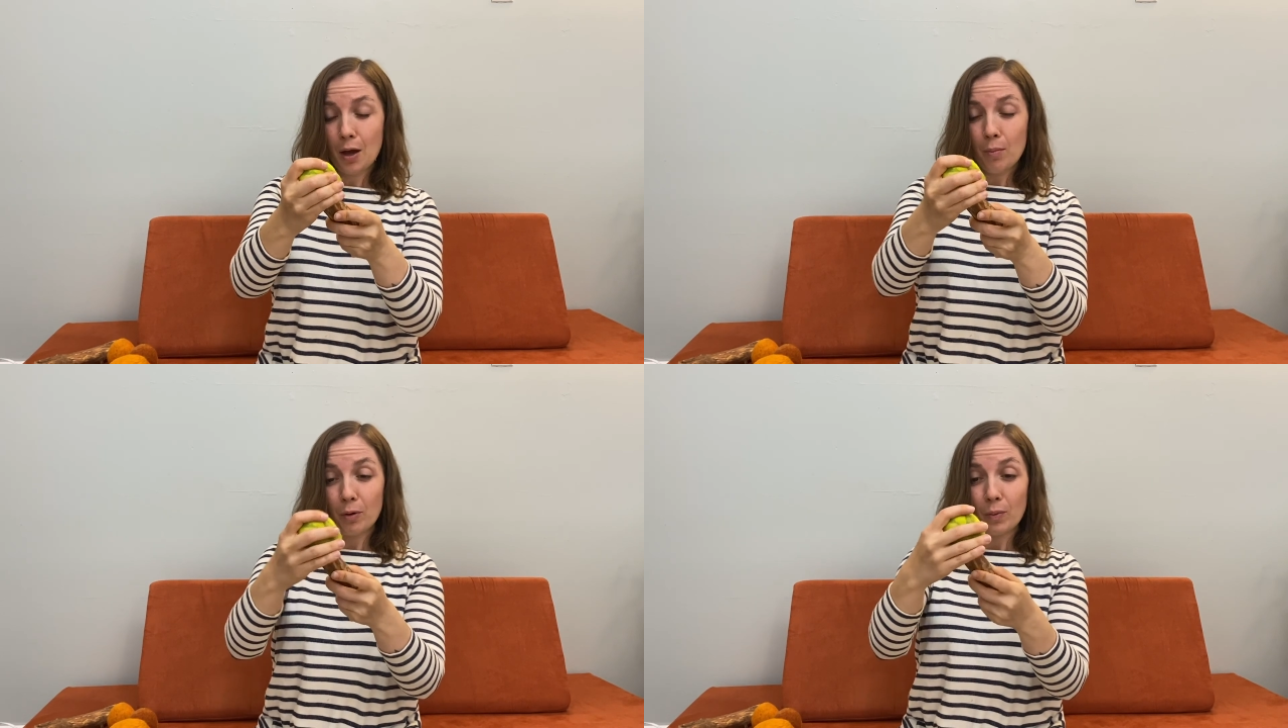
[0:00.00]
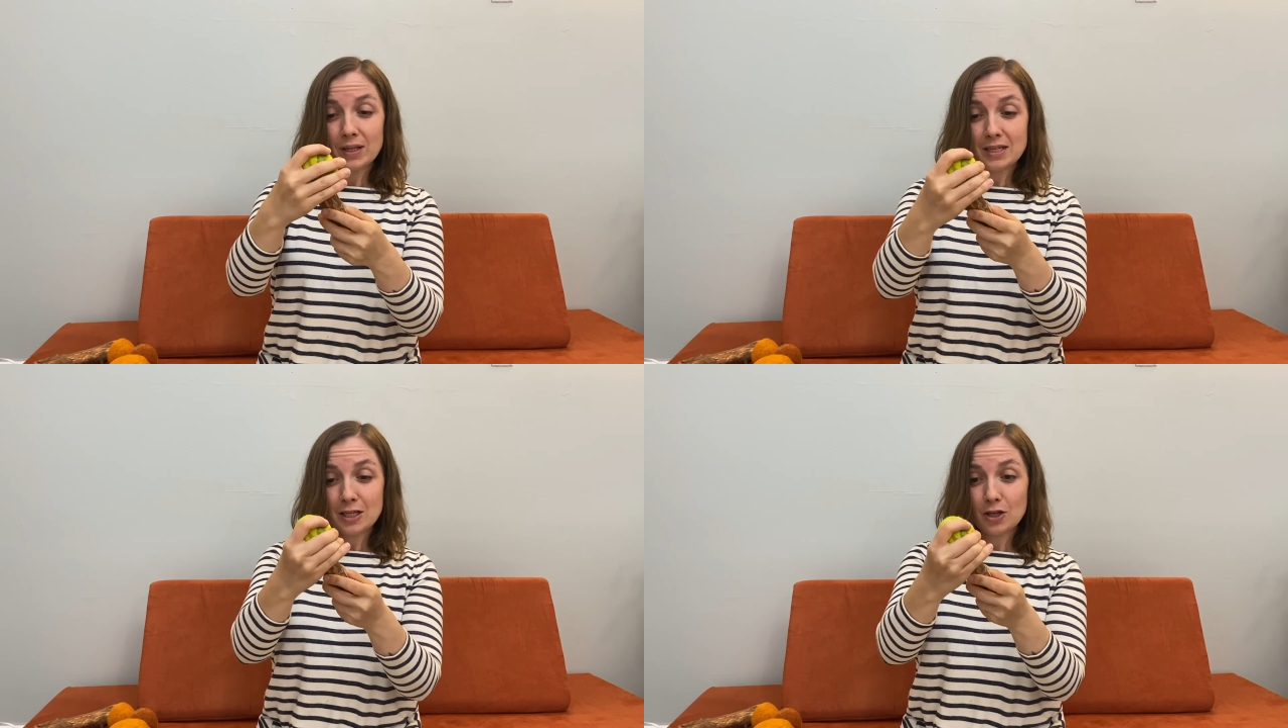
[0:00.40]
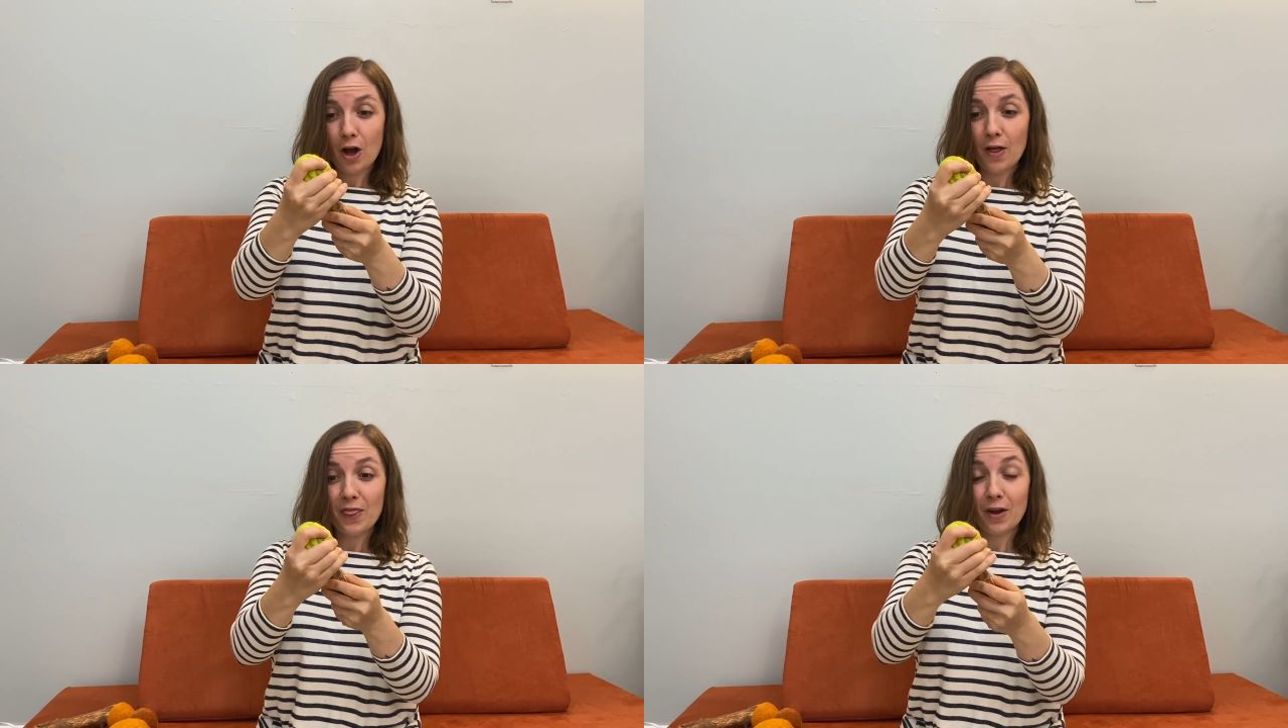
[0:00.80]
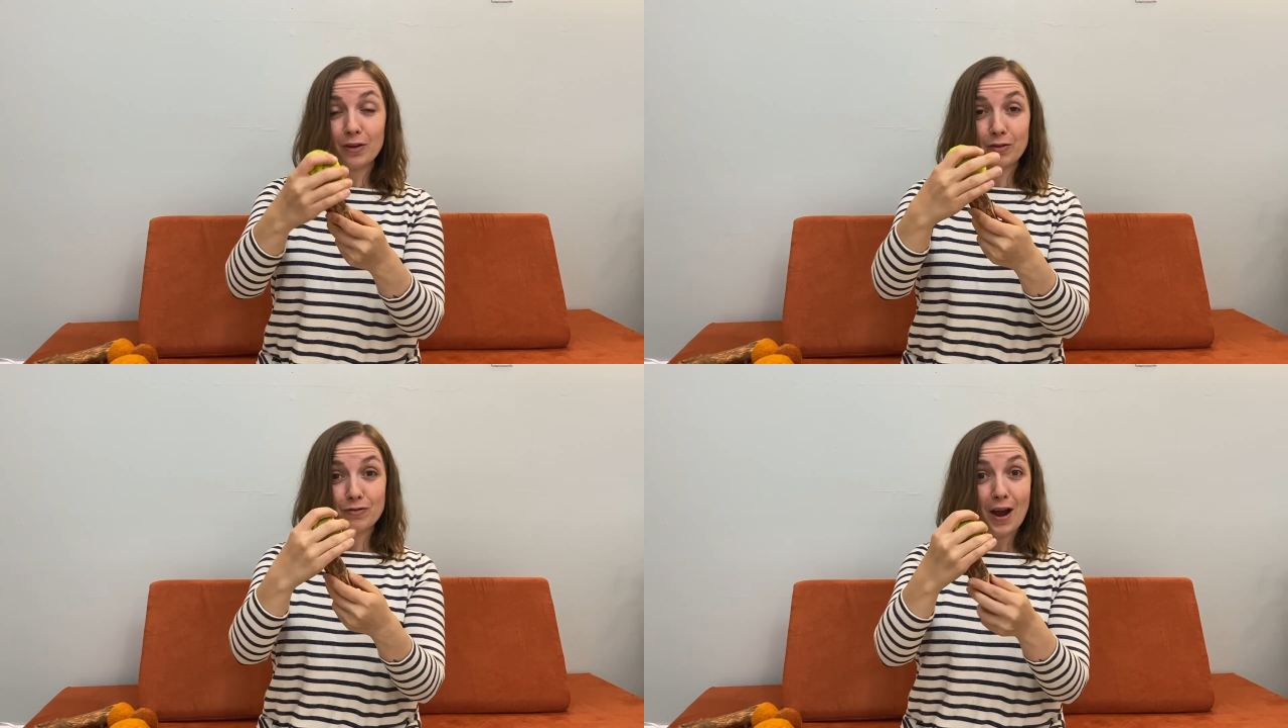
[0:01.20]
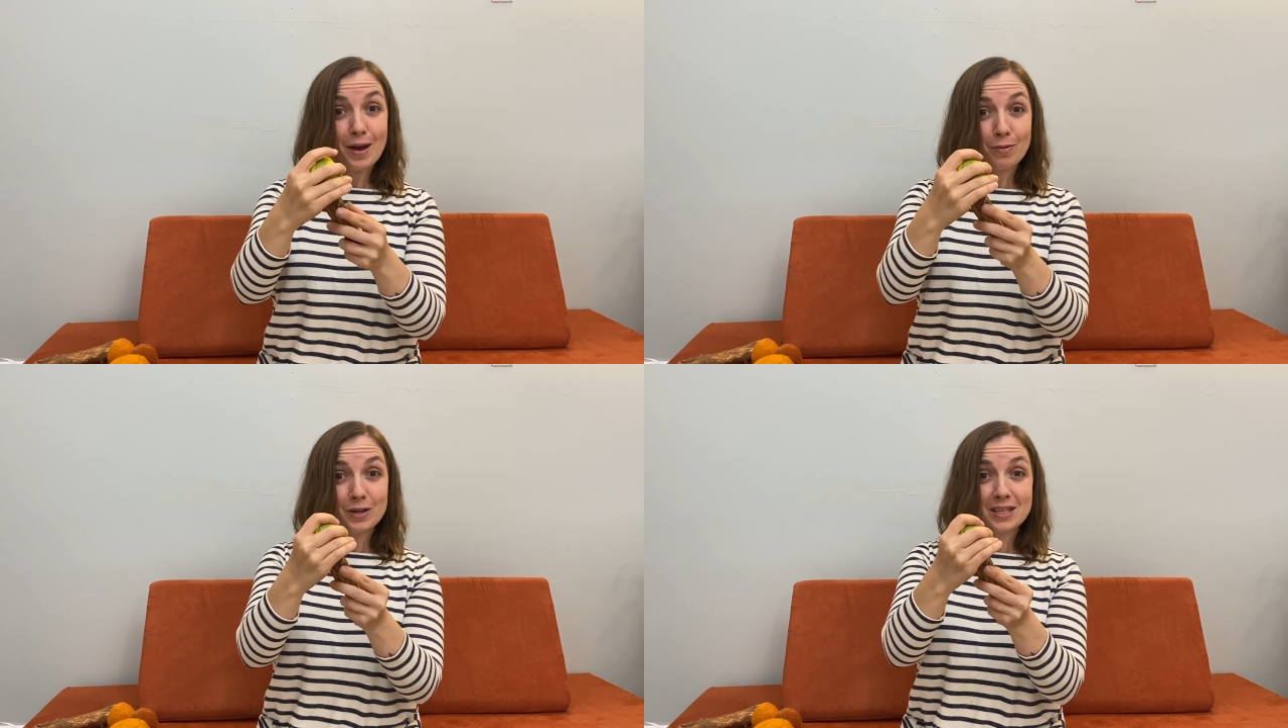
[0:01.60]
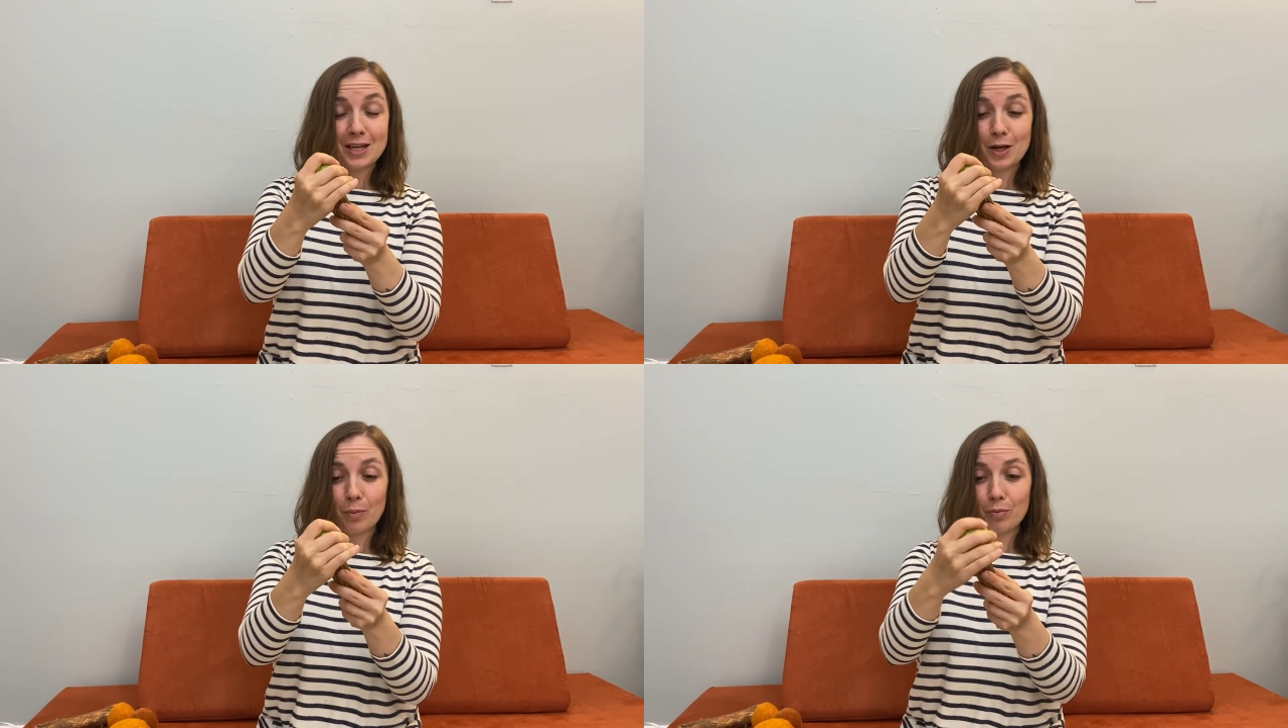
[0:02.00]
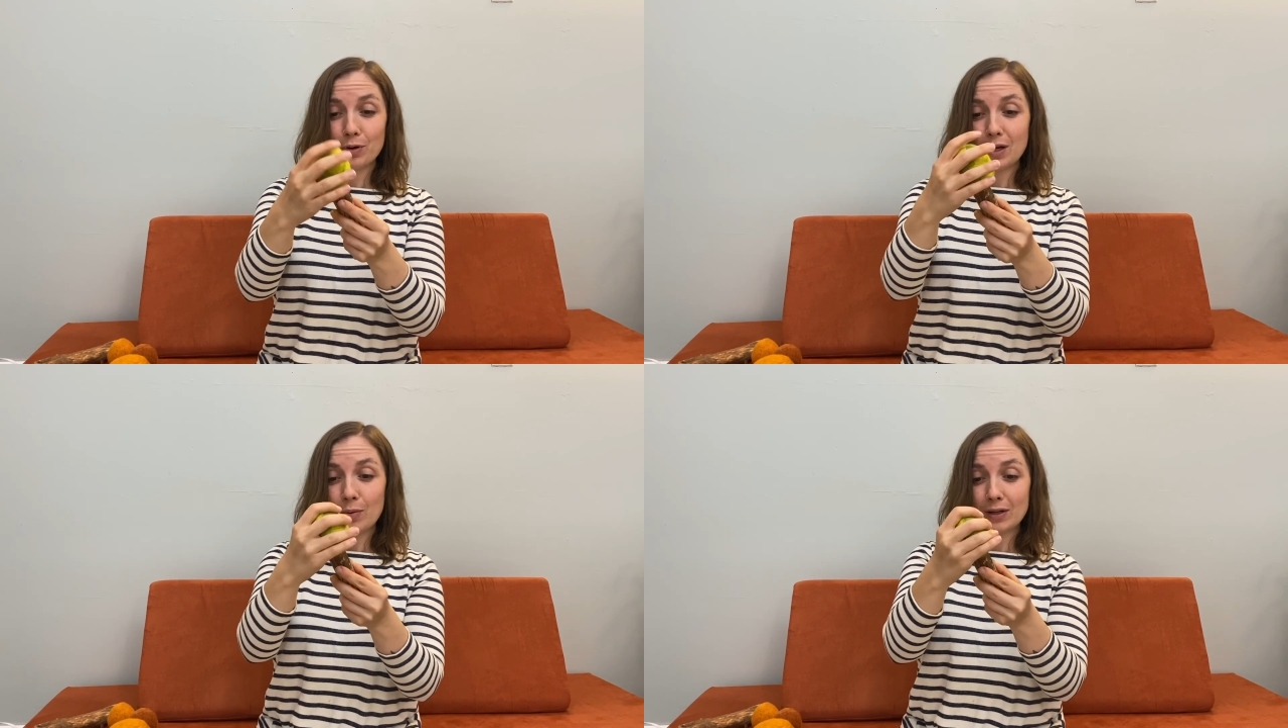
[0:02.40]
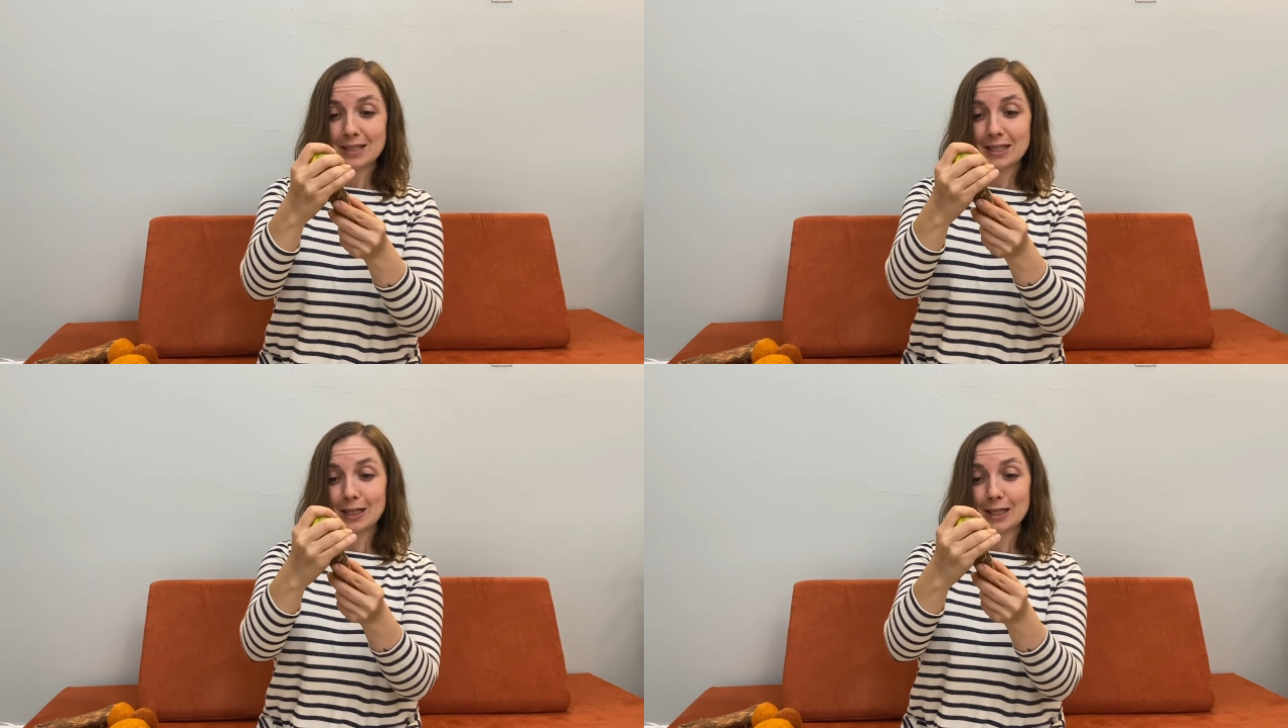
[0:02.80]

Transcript: But once it's on there, the fibers adhere pretty well to the